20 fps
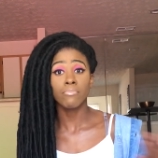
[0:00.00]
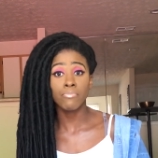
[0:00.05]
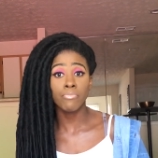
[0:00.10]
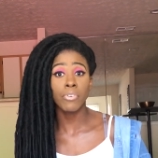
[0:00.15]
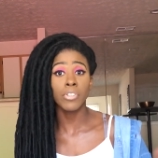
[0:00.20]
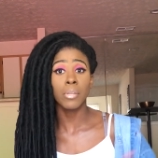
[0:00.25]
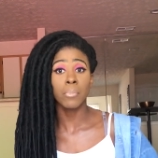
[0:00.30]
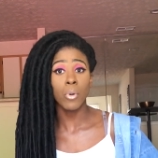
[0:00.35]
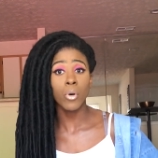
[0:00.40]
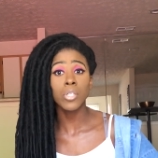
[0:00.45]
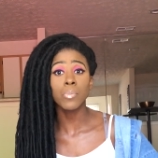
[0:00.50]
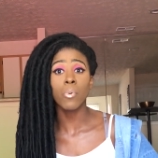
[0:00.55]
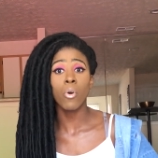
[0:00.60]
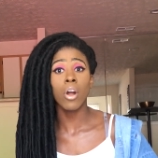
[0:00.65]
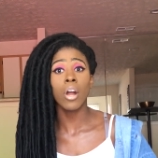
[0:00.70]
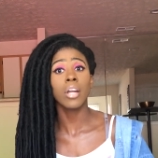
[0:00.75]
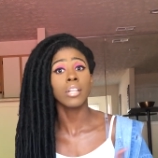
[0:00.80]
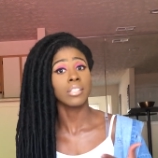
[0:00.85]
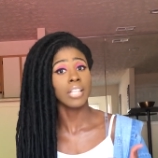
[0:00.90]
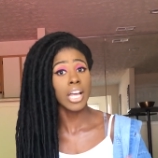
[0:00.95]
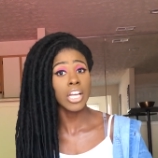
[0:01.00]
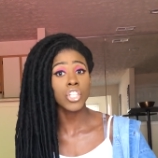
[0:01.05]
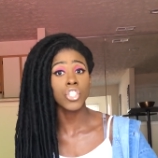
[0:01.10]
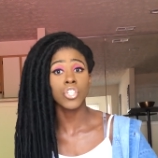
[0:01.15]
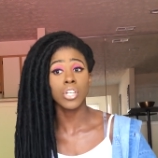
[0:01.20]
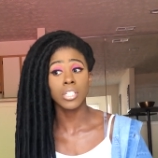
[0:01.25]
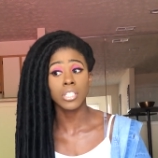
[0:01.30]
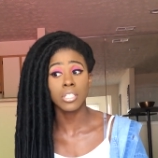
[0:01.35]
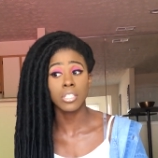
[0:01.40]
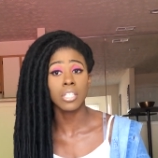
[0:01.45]
for the most part, that's
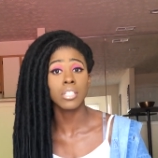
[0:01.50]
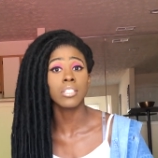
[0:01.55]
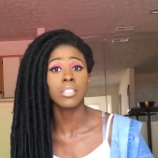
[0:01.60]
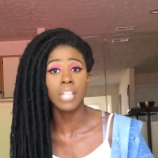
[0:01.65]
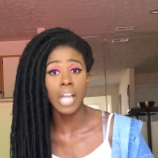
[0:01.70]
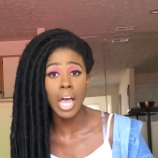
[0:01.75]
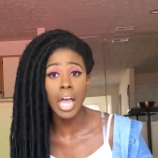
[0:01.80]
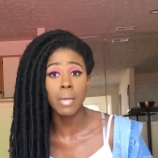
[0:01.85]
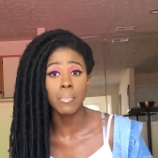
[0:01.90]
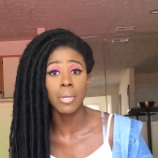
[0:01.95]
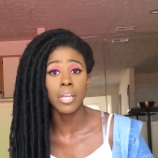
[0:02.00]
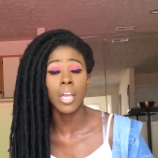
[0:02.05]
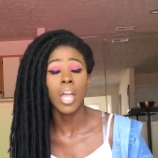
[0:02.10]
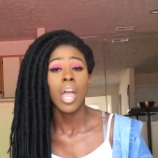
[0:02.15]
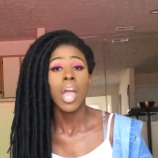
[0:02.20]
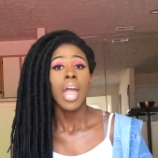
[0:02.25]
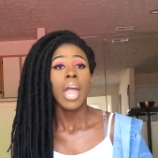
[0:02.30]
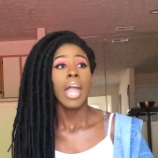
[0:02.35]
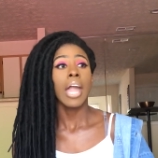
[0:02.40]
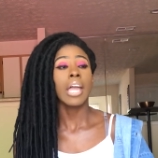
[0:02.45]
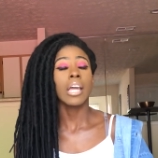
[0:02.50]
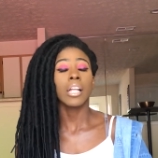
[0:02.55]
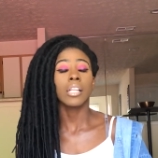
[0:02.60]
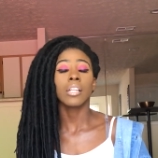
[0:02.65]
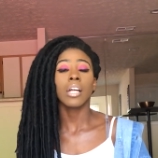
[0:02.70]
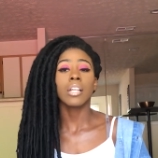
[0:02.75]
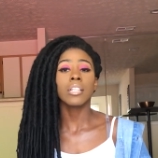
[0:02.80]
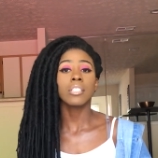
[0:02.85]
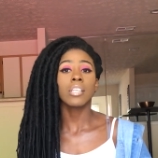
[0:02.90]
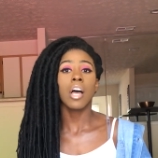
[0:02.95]
just its timing. And a
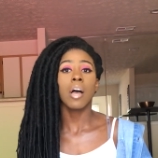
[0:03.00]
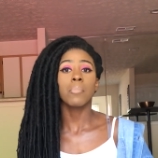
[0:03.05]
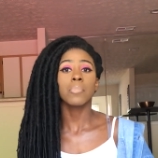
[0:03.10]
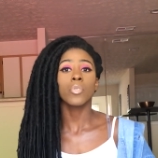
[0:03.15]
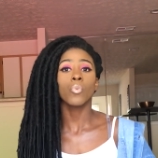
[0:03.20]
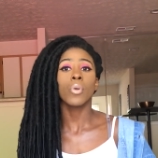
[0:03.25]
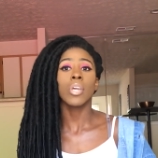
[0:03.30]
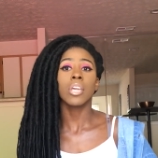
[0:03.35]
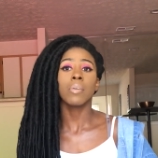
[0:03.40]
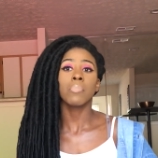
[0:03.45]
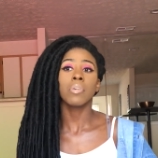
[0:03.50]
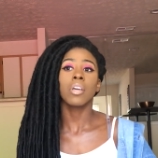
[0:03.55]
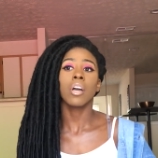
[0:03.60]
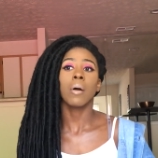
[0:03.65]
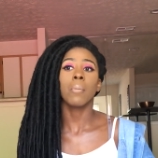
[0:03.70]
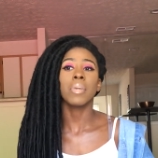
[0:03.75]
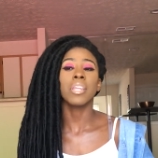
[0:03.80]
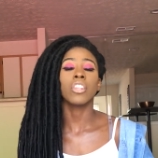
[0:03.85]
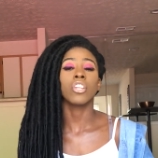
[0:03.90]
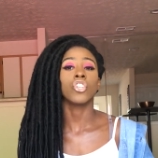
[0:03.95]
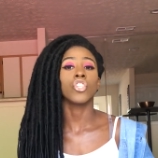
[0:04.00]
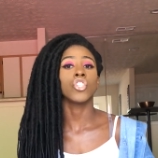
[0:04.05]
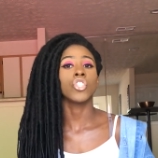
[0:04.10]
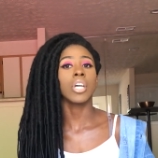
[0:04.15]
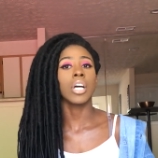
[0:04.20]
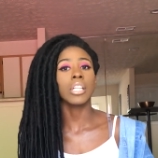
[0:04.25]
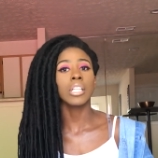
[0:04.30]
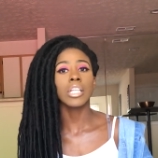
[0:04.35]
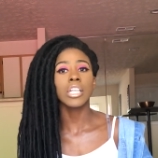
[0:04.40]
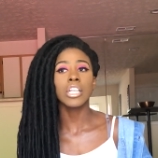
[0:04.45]
lot of times we can become either
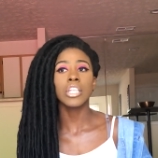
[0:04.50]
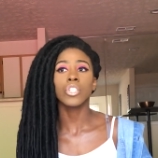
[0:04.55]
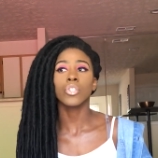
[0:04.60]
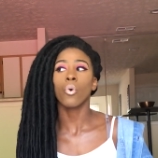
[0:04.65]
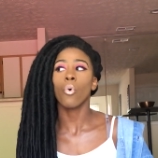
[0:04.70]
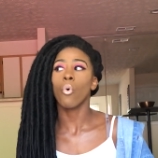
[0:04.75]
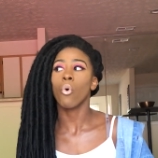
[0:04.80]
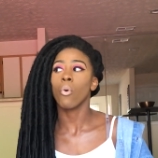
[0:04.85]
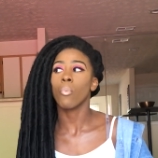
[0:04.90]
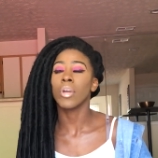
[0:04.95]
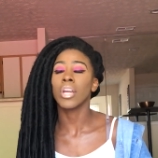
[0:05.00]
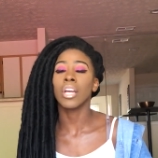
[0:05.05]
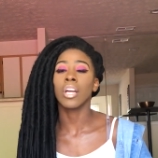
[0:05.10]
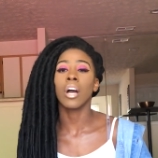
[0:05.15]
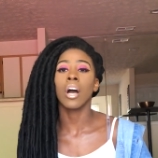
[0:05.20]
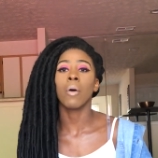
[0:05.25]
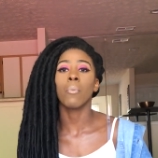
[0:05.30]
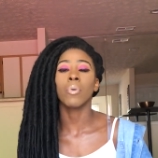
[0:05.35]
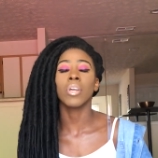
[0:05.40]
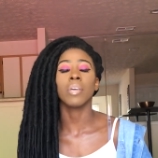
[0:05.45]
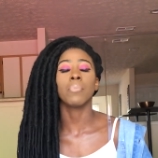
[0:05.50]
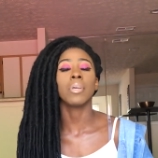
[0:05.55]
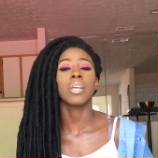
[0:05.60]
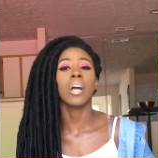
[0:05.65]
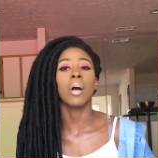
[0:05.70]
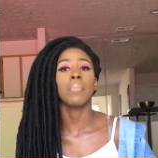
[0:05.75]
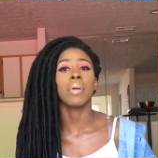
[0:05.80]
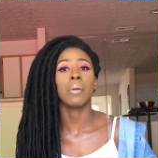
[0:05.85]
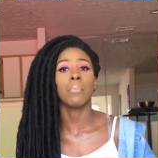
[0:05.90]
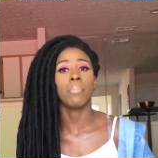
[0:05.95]
jealous or we can
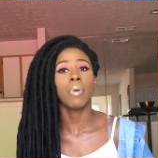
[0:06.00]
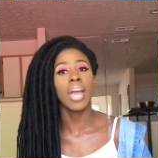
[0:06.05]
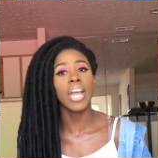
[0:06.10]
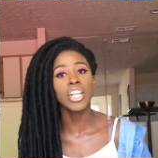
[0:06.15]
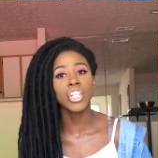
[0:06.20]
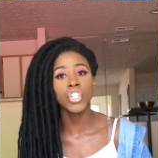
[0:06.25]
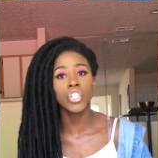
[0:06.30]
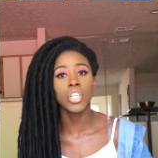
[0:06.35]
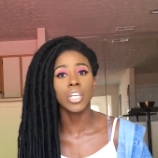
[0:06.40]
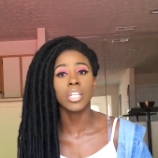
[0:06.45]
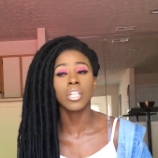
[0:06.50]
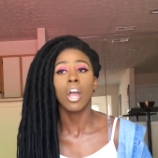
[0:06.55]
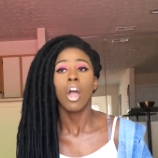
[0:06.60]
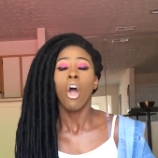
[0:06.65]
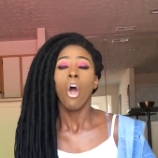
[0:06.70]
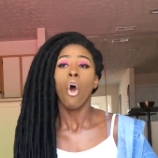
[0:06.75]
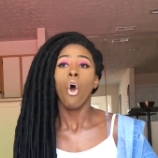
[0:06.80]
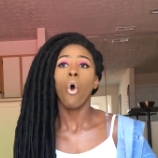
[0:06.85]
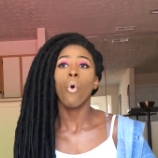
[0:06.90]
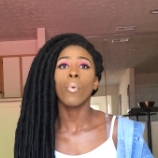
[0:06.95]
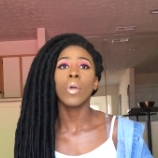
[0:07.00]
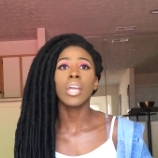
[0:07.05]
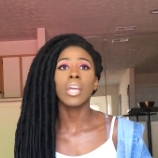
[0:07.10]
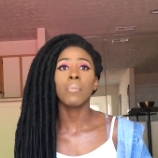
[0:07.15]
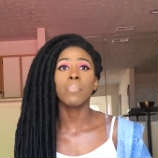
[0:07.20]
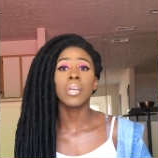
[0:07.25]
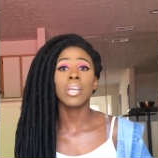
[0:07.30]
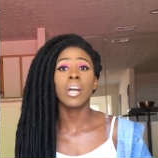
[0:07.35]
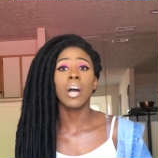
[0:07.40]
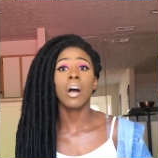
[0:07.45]
become impatient or we
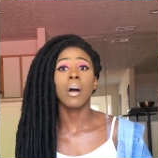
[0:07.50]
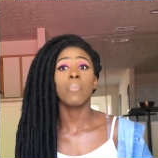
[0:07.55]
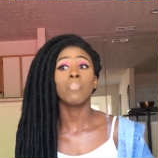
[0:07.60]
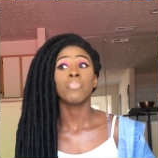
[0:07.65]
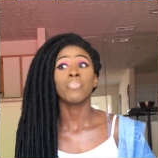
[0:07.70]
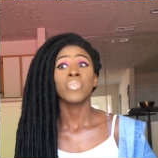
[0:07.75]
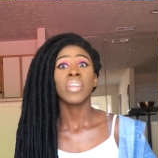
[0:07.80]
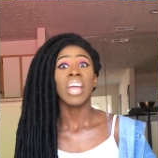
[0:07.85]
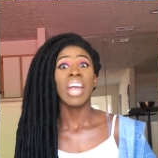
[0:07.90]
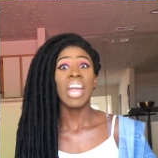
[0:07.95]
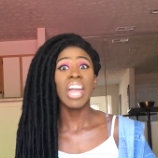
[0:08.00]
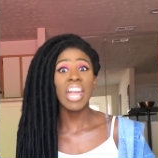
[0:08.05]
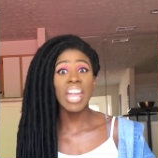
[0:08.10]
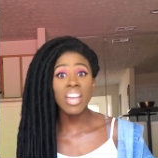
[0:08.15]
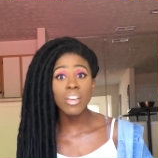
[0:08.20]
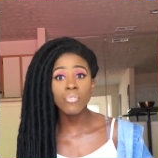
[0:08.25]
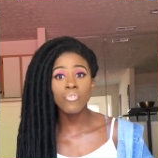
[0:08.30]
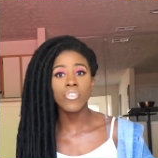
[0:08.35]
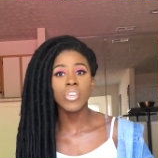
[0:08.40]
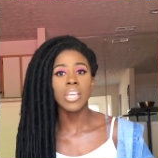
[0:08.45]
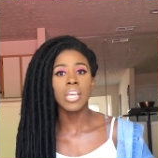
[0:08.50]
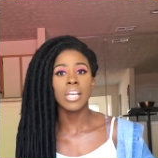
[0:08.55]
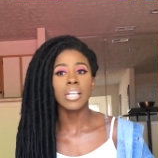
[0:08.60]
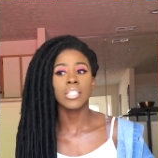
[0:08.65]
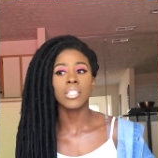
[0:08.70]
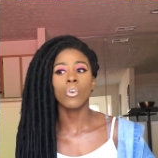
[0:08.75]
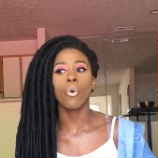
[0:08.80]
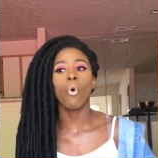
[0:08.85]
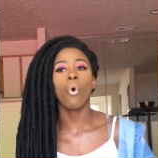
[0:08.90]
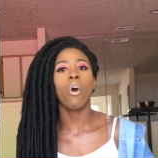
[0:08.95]
can become
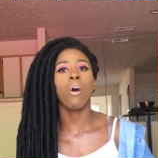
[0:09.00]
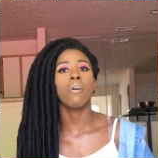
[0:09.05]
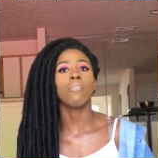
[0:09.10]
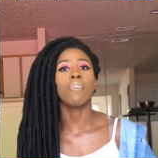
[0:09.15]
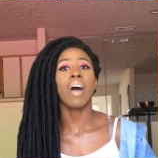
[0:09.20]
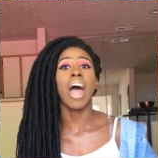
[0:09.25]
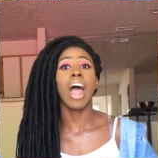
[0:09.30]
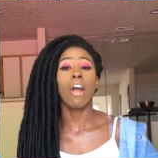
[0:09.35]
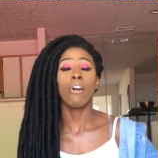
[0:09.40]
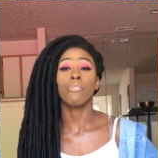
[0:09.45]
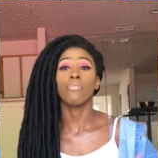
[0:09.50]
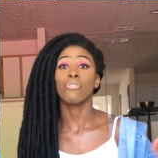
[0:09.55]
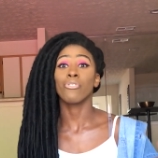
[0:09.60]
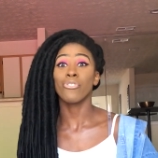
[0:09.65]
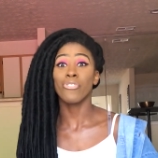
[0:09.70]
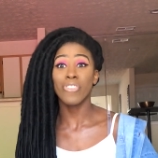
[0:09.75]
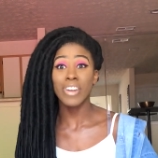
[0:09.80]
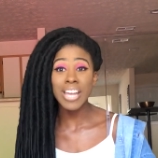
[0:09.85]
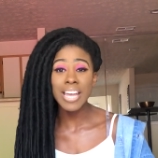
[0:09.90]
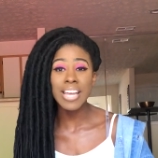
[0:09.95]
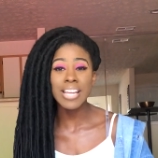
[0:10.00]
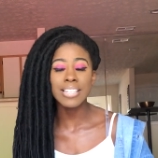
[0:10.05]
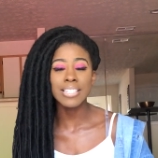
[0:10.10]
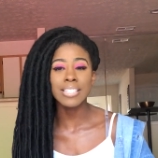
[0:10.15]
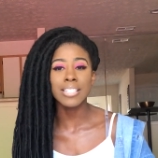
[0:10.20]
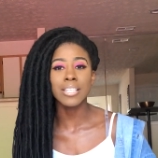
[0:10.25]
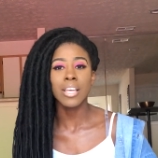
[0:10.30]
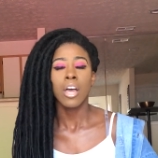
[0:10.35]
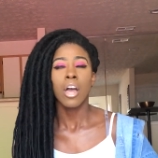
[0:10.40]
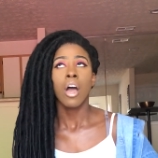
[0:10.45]
envious of our
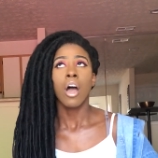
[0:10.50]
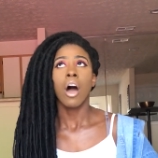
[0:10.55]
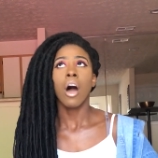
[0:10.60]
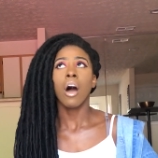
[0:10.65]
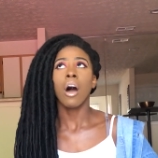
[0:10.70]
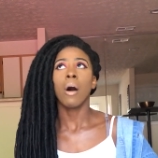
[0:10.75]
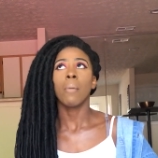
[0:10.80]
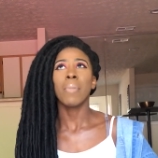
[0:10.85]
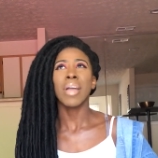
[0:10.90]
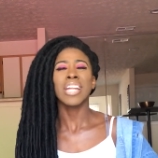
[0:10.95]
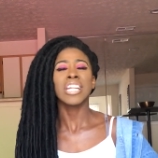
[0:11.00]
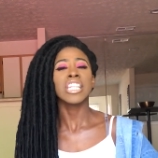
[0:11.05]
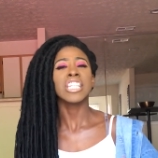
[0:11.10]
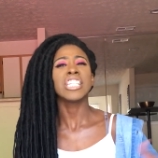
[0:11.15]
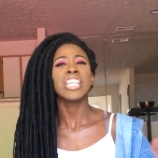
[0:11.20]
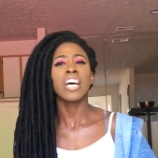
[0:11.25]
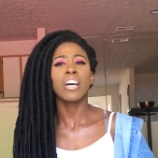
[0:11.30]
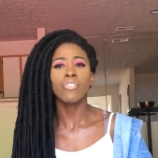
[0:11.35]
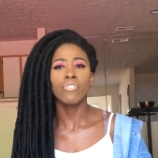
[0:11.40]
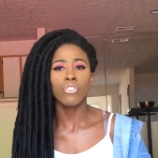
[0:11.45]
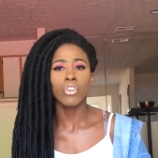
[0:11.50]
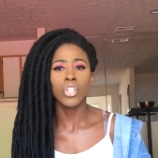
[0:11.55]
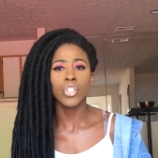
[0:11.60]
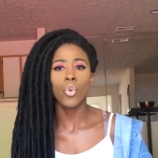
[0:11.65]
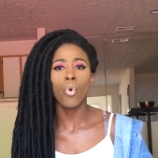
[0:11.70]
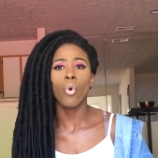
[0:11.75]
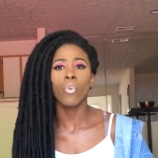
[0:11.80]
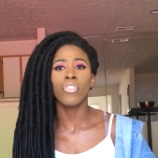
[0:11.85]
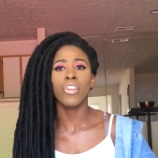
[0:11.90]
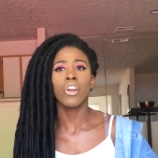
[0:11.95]
friends' endeavors
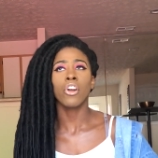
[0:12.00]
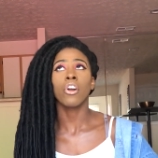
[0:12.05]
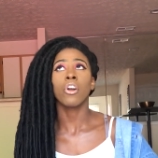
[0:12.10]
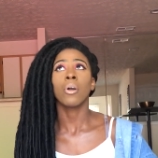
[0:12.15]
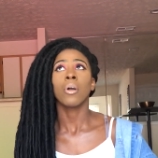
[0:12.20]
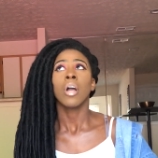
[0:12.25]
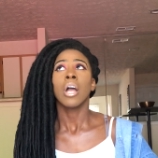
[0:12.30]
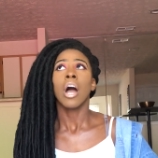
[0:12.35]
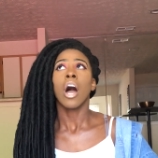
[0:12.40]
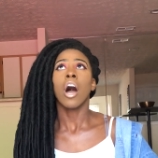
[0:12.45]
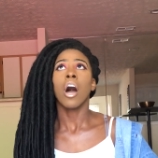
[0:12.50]
or their